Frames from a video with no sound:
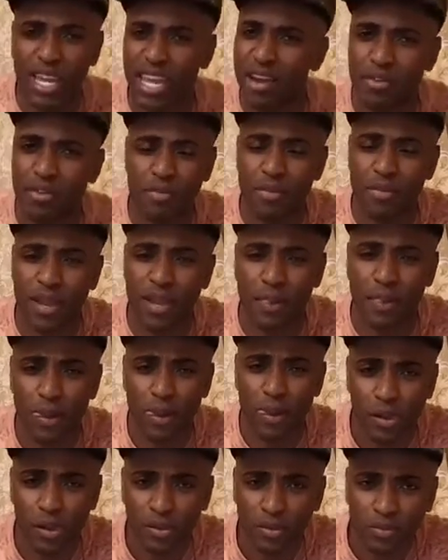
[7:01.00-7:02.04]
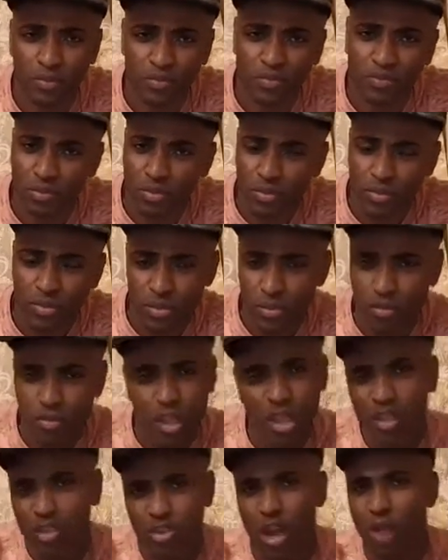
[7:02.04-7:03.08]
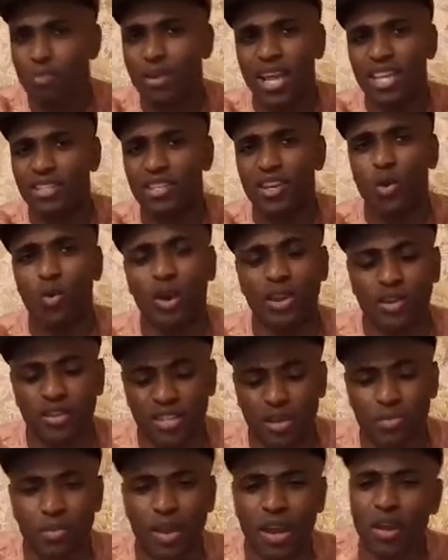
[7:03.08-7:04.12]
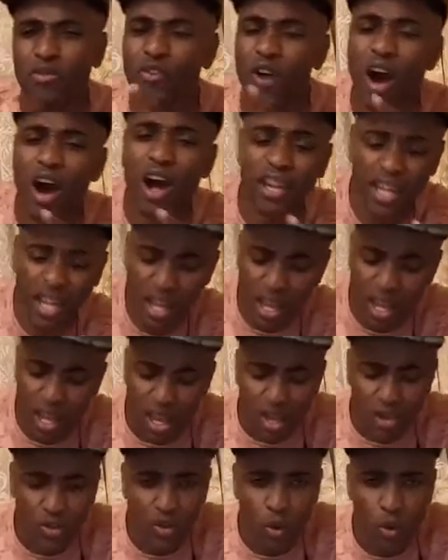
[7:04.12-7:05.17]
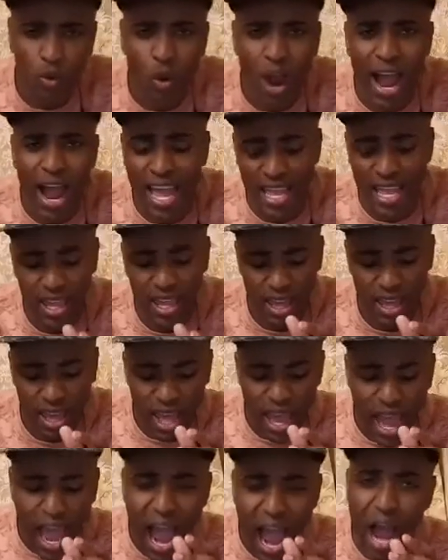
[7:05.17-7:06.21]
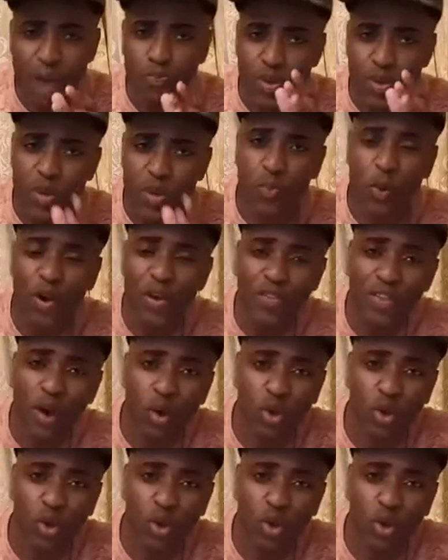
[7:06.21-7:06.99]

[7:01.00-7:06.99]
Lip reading: so why are people in the hospital right now? Why people are affected? You see,